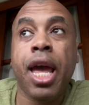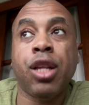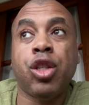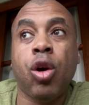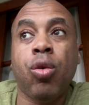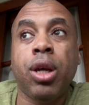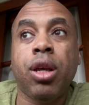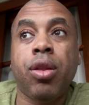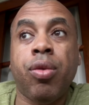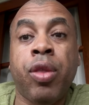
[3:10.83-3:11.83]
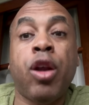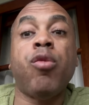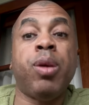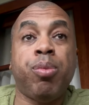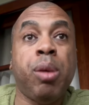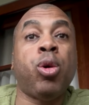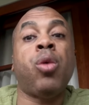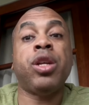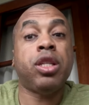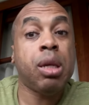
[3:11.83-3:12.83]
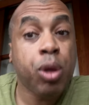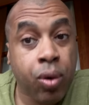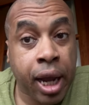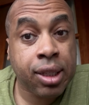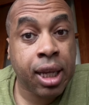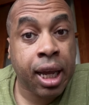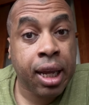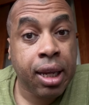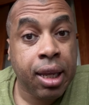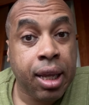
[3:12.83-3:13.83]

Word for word: And so there have been people on the Democrat side